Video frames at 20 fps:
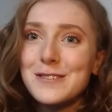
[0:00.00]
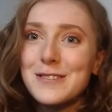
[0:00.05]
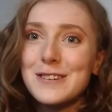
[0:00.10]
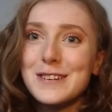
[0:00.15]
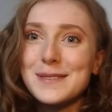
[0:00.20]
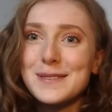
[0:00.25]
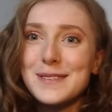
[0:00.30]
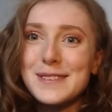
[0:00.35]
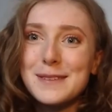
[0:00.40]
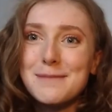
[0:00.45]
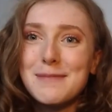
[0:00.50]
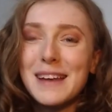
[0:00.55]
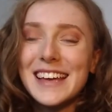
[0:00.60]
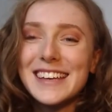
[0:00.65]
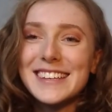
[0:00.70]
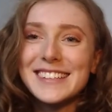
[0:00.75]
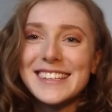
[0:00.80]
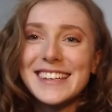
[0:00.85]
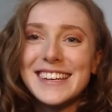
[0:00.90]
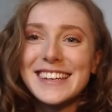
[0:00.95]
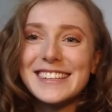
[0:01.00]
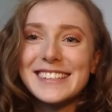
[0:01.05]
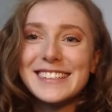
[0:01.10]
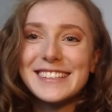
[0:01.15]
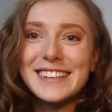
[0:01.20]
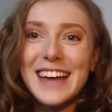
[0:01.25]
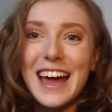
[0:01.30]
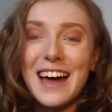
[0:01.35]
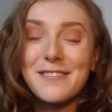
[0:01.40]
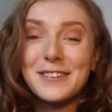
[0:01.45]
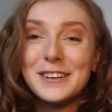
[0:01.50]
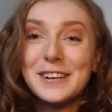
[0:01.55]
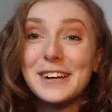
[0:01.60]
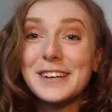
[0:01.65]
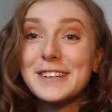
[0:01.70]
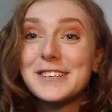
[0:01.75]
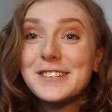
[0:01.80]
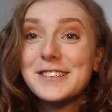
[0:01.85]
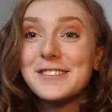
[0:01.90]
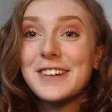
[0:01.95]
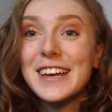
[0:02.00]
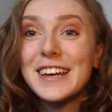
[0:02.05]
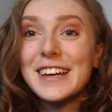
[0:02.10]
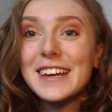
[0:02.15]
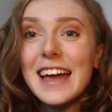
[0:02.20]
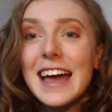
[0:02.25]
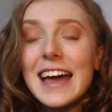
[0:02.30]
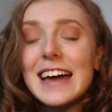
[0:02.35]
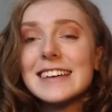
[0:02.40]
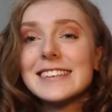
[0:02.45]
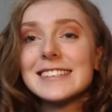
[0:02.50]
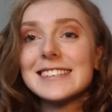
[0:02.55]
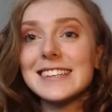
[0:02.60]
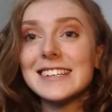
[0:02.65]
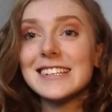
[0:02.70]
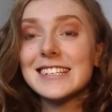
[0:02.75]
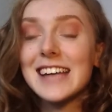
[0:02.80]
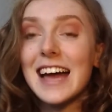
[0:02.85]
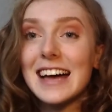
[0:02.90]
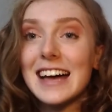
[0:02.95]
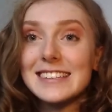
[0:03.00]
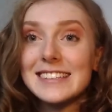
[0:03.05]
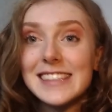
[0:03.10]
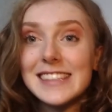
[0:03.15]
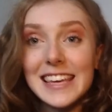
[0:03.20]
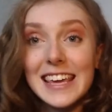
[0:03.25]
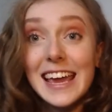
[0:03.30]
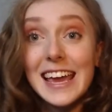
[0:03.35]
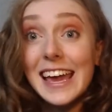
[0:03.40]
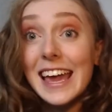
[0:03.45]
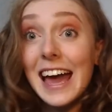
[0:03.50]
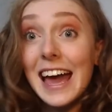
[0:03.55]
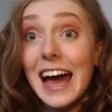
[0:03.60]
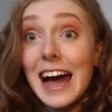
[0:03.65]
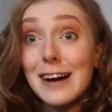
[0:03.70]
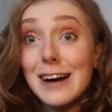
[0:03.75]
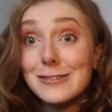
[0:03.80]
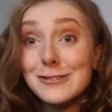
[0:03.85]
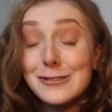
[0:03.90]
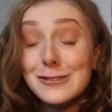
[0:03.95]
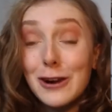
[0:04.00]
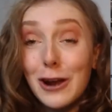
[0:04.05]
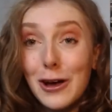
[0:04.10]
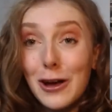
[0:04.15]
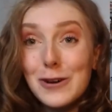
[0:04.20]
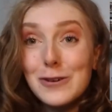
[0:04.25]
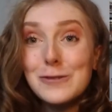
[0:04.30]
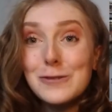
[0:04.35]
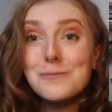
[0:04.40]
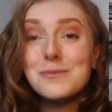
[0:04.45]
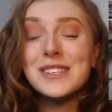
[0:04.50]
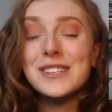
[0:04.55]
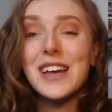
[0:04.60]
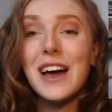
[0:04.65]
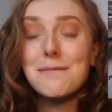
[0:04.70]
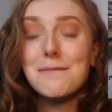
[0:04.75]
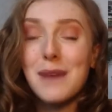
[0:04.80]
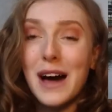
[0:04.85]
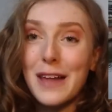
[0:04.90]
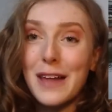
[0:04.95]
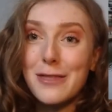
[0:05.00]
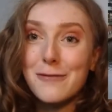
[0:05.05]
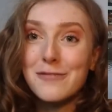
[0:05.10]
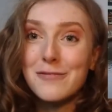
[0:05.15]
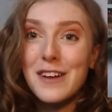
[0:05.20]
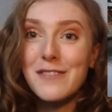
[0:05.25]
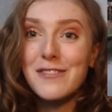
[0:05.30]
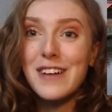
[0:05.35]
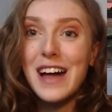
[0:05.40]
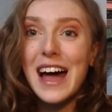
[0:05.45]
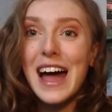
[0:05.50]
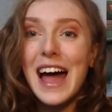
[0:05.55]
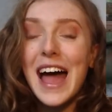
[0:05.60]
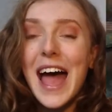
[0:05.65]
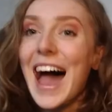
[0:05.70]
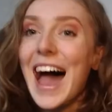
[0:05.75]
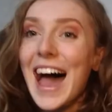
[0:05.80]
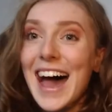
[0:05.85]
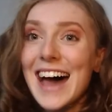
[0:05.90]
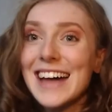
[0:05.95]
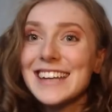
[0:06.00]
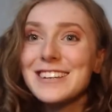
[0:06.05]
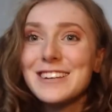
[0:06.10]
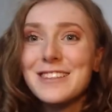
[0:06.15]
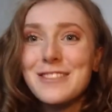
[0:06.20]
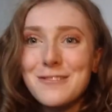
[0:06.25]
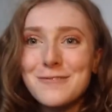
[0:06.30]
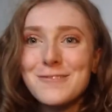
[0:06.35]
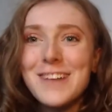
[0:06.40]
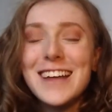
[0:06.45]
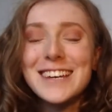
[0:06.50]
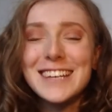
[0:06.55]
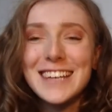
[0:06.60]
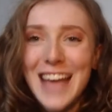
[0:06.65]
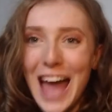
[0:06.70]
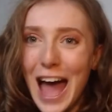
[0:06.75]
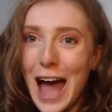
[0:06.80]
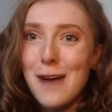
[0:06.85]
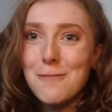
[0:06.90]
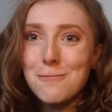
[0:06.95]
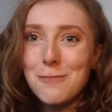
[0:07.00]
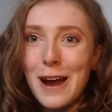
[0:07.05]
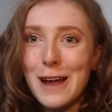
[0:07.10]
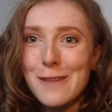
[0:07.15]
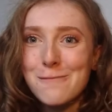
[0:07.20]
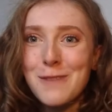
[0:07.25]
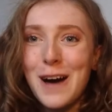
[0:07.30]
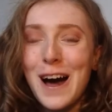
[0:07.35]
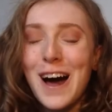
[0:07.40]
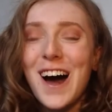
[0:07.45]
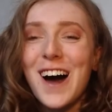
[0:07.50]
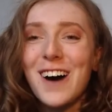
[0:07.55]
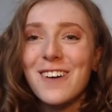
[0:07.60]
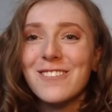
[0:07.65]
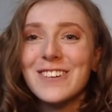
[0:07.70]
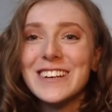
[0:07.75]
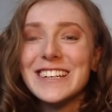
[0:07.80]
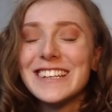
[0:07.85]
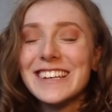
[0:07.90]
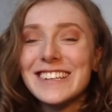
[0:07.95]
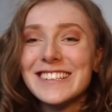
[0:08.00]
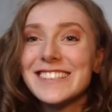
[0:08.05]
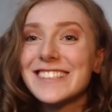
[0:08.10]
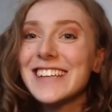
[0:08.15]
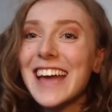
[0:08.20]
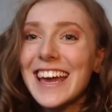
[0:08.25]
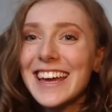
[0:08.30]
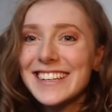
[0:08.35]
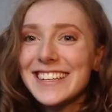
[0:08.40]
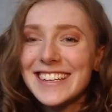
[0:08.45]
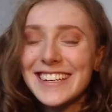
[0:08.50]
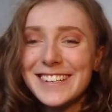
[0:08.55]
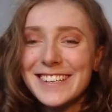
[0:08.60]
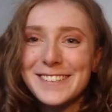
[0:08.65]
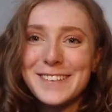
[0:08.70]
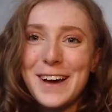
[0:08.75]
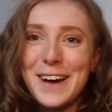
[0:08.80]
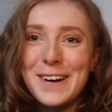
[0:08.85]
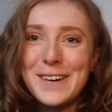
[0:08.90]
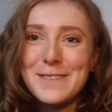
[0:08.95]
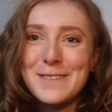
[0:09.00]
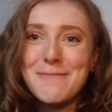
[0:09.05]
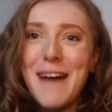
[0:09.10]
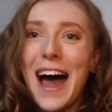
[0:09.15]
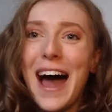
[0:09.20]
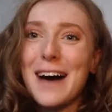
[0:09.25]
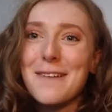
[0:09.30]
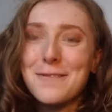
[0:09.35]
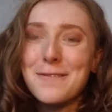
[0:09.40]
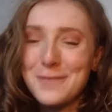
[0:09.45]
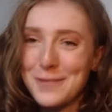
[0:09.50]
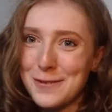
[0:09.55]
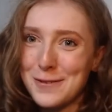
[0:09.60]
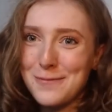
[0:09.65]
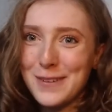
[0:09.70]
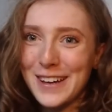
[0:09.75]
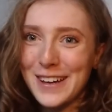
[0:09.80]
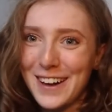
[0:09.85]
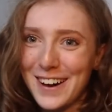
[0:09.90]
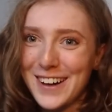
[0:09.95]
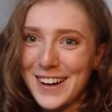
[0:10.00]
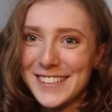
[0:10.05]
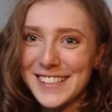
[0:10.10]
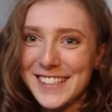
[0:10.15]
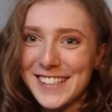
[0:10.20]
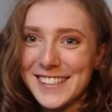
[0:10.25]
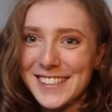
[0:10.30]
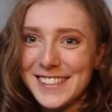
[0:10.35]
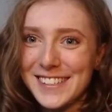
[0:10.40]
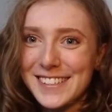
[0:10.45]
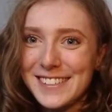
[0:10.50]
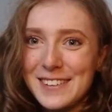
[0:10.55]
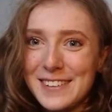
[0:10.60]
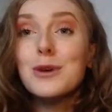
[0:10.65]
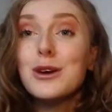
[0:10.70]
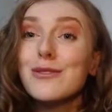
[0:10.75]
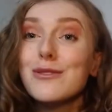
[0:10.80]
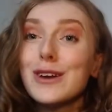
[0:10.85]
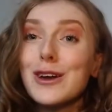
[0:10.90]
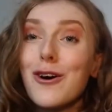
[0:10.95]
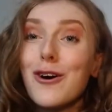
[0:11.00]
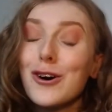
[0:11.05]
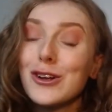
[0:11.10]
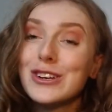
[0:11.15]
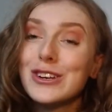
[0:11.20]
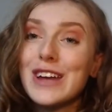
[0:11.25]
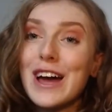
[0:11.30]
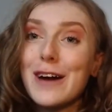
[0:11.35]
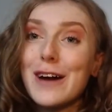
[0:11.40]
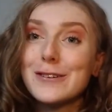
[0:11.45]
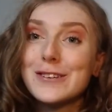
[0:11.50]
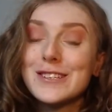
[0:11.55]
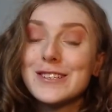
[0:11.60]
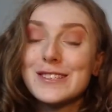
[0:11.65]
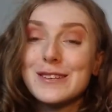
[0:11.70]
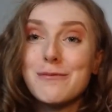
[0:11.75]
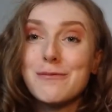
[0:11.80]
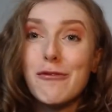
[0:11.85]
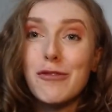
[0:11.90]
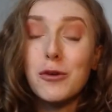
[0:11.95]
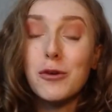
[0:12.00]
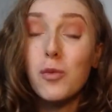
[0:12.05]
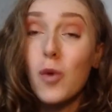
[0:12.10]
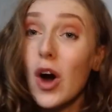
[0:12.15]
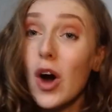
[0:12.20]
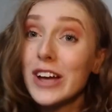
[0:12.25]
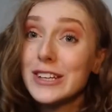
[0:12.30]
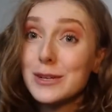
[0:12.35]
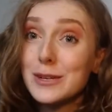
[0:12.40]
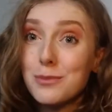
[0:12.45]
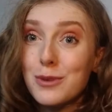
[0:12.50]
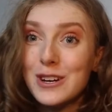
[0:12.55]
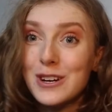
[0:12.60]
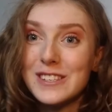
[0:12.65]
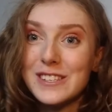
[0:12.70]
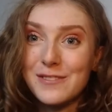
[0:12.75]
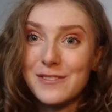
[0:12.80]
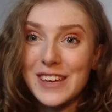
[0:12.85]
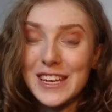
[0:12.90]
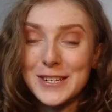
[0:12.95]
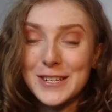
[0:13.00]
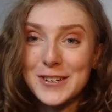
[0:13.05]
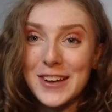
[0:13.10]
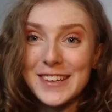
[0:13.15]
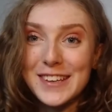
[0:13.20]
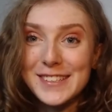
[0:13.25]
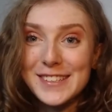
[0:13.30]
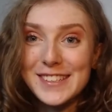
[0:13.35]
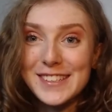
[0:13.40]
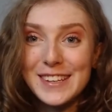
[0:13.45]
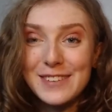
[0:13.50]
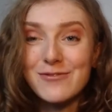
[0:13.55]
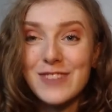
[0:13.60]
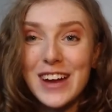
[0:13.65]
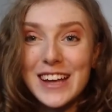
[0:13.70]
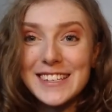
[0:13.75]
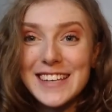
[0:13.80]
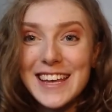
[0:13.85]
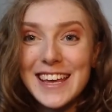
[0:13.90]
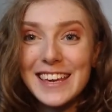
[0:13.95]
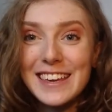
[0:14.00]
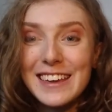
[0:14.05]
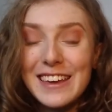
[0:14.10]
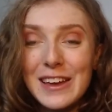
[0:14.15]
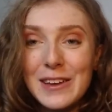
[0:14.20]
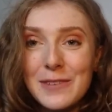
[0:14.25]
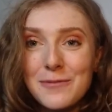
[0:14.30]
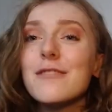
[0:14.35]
of Christmassy places to have a nice drink, such as the Jägerhaus Globes by the river, and the Reading Apres Bar, which has stayed in its home at Forbury Gardens. Moving on now to some of the wider points of interest in Reading.